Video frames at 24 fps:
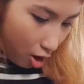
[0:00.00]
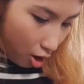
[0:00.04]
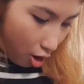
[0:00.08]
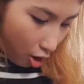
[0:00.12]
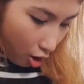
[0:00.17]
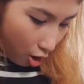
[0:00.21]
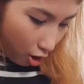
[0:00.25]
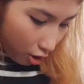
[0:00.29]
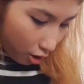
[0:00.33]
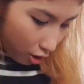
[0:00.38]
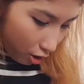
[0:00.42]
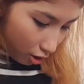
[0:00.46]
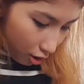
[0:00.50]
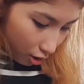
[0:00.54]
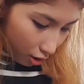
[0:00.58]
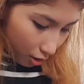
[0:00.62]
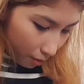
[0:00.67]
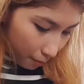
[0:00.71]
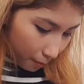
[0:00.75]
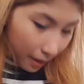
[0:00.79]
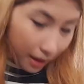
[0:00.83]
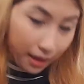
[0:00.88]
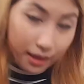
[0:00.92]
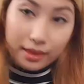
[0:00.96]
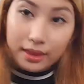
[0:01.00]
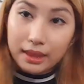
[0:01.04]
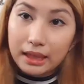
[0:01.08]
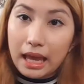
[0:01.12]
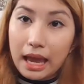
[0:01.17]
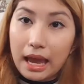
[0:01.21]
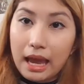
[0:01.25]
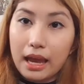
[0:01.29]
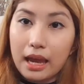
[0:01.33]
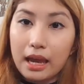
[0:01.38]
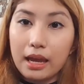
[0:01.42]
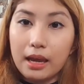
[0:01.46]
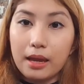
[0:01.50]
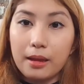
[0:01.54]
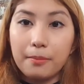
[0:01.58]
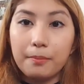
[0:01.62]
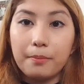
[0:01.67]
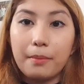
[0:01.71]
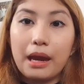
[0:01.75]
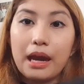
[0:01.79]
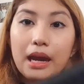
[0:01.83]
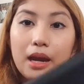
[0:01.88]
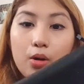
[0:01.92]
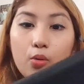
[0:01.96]
Um, and then
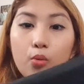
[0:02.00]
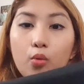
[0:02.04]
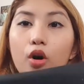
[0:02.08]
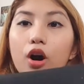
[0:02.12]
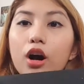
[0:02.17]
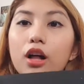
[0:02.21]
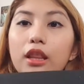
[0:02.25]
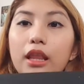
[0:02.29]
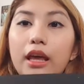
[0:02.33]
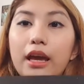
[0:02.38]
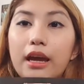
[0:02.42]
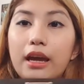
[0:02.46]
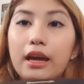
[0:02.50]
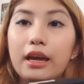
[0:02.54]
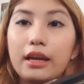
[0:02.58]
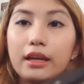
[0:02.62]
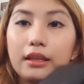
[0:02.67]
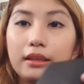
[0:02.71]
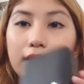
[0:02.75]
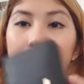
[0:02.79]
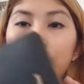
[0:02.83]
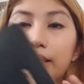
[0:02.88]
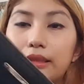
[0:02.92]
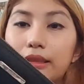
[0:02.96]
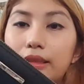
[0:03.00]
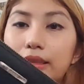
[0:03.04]
my wallet.